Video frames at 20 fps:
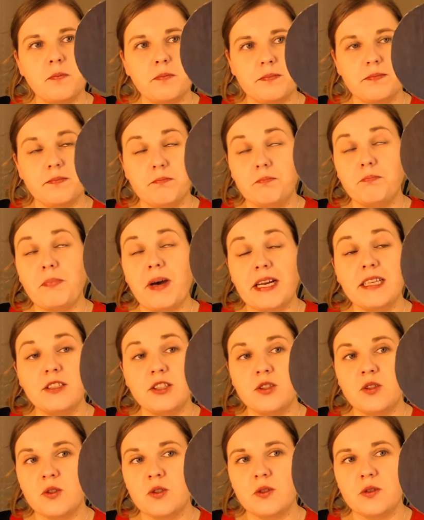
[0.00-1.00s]

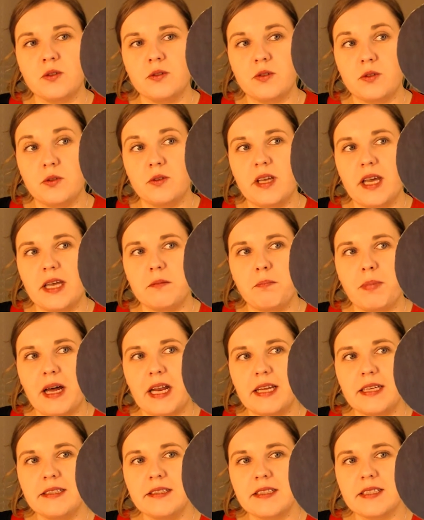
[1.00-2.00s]
managed to get
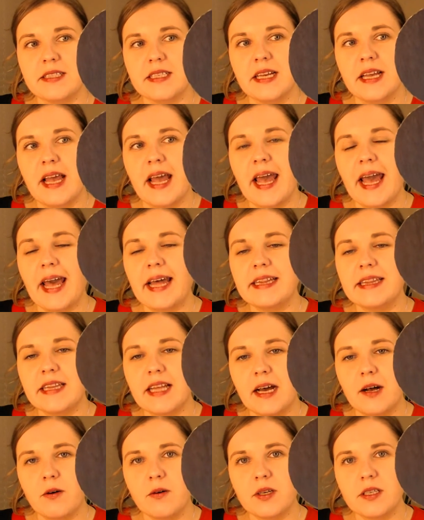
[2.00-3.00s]
balanced, and
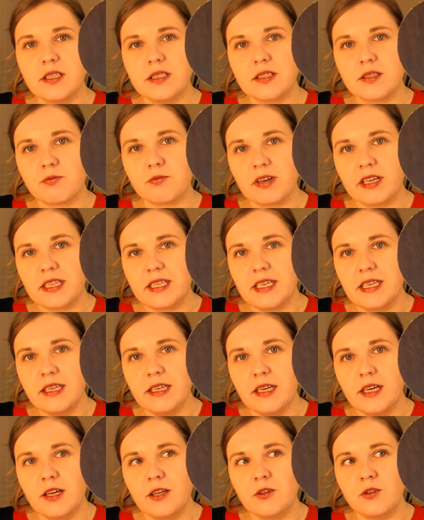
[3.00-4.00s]
now it's ready
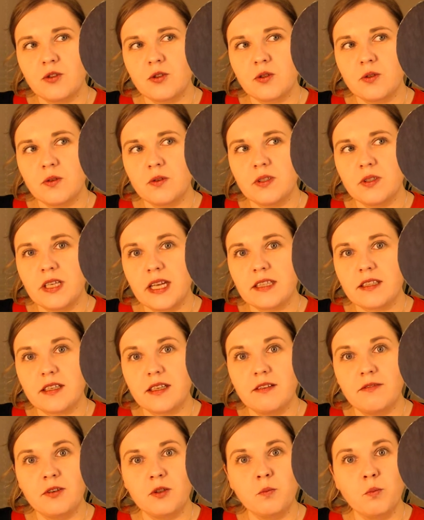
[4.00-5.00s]
to get
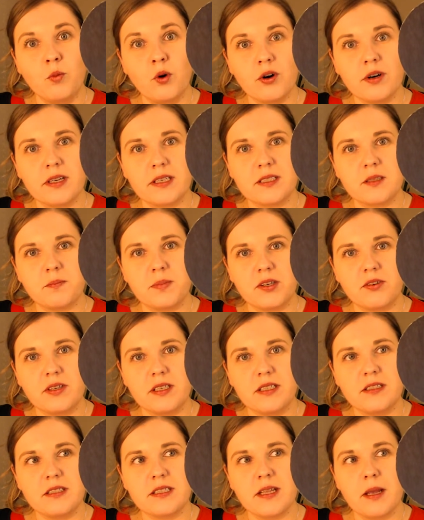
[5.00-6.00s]
even more
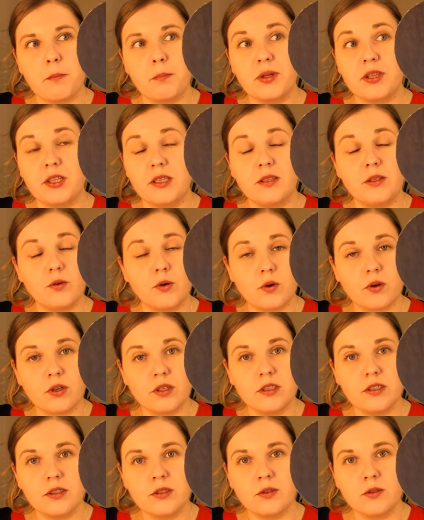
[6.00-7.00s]
experience. But in
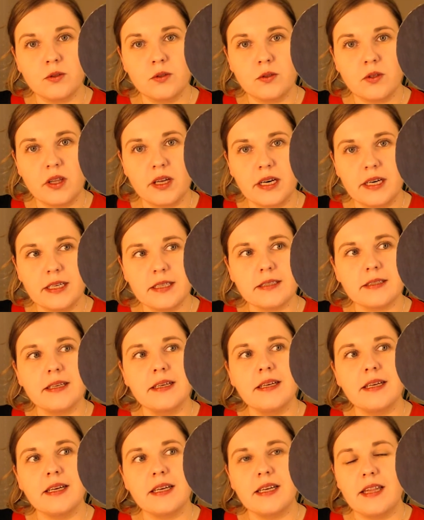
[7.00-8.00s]
order to do that,
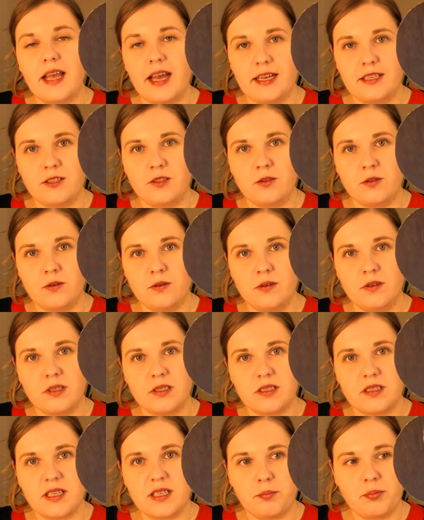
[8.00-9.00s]
it has to
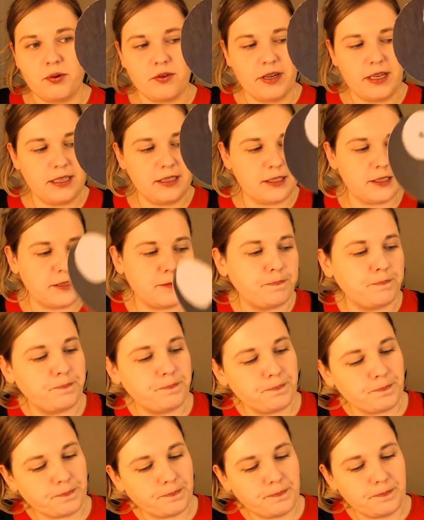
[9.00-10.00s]
separate.
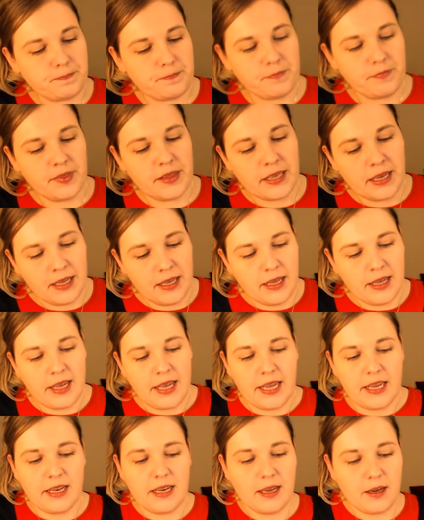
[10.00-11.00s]

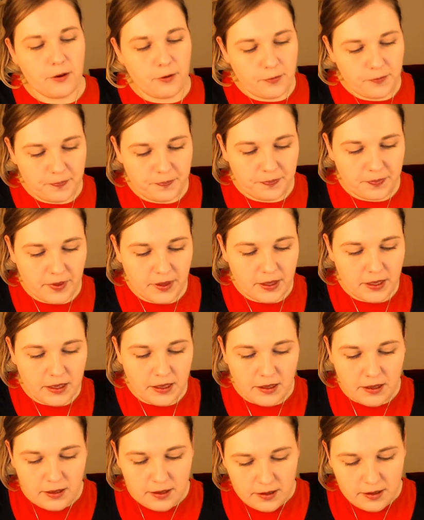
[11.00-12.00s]
And now,
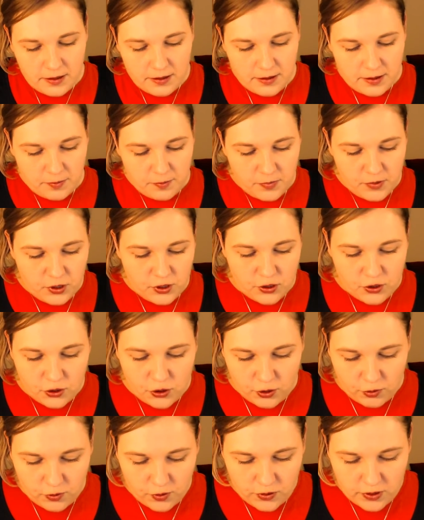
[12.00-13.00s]
let me just
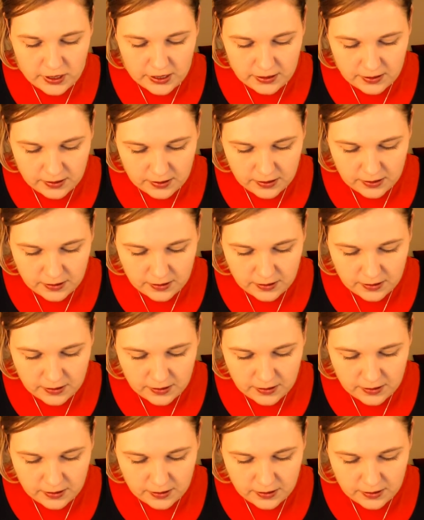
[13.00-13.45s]
show you this.